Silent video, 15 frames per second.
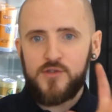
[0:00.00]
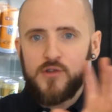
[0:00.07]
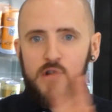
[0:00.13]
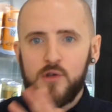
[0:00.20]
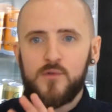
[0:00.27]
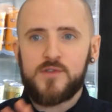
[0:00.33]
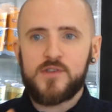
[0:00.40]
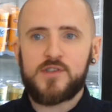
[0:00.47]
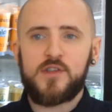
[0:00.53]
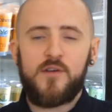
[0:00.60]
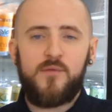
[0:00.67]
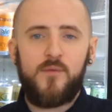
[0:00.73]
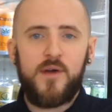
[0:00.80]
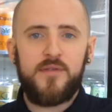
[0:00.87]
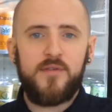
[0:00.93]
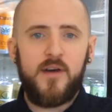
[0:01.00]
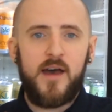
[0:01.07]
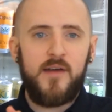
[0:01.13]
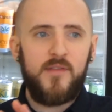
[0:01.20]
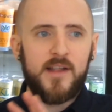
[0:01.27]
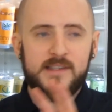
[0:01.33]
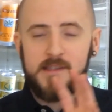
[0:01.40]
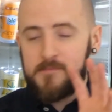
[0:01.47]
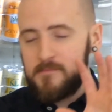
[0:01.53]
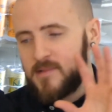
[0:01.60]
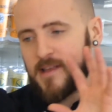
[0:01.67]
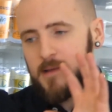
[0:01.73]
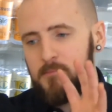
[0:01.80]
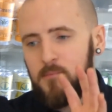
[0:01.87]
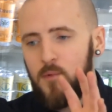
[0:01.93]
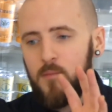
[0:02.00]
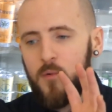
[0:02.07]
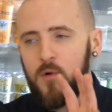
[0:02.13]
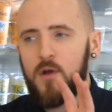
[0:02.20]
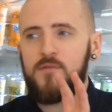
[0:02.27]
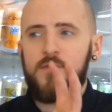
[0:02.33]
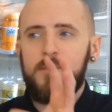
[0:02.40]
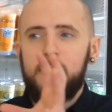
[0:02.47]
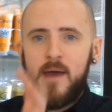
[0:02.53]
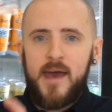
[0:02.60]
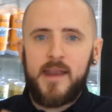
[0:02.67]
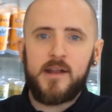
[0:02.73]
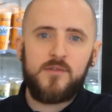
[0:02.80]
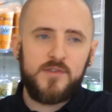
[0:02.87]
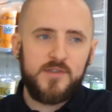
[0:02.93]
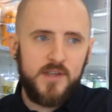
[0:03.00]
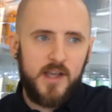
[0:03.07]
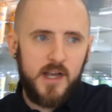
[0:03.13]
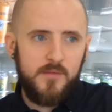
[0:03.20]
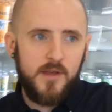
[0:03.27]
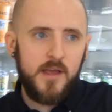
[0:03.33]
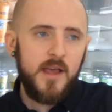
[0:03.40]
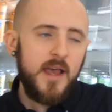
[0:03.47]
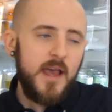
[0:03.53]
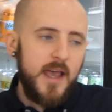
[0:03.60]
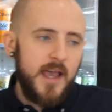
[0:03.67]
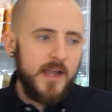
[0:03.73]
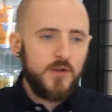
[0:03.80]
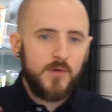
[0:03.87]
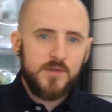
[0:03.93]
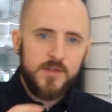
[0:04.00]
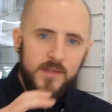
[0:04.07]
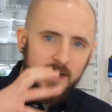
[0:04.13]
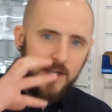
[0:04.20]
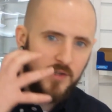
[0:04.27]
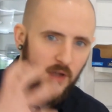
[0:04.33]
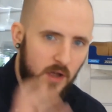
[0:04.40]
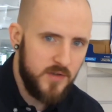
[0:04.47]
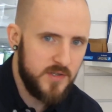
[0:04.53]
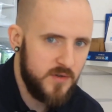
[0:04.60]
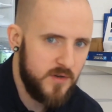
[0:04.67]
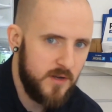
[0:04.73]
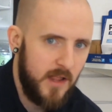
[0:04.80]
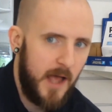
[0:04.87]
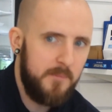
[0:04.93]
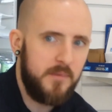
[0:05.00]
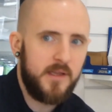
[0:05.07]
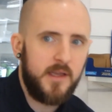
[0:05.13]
You can do loads of stuff with that, and that's more often the medical side of it. In terms of the industrial